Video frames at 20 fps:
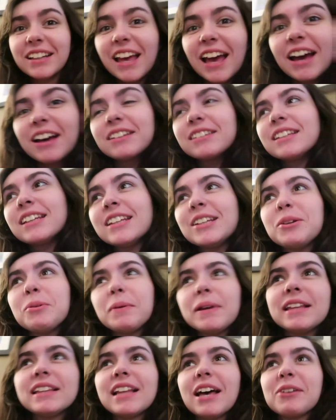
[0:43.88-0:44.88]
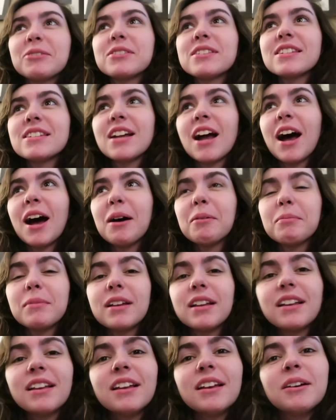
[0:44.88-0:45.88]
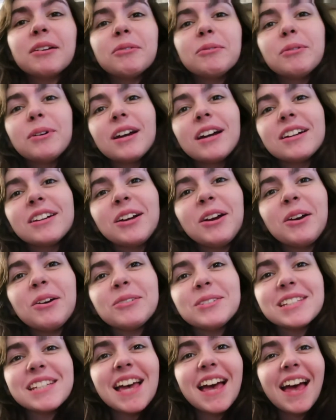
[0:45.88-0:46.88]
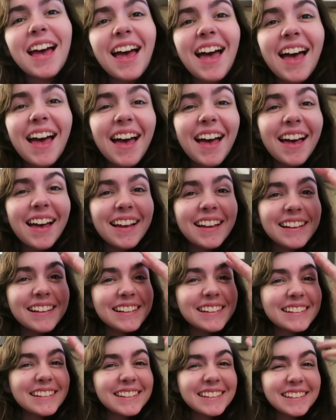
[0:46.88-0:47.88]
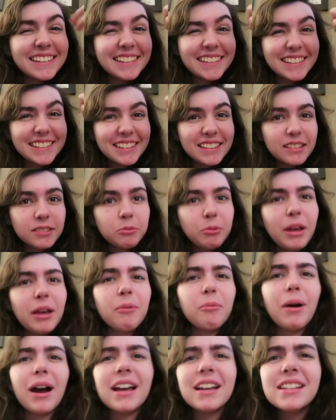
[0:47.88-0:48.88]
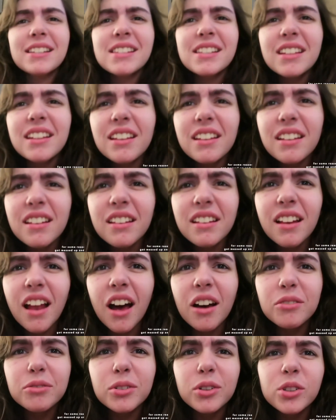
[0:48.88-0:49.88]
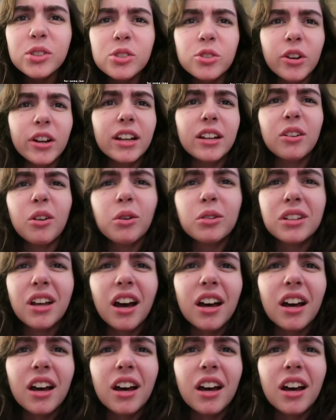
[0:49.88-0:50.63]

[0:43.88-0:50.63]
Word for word: now. Lily, you're being loud. Stop. Hi. We're at our hotel. Wait, why is it not full screen? Hold